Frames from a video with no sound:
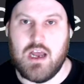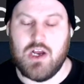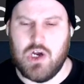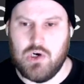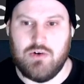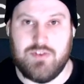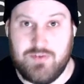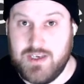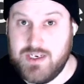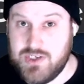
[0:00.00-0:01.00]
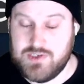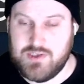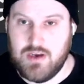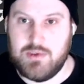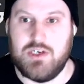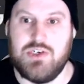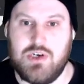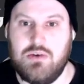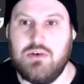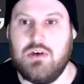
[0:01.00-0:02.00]
a lot of the features that I'm going to show
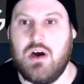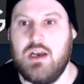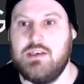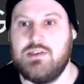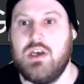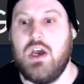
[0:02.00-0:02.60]
you guys.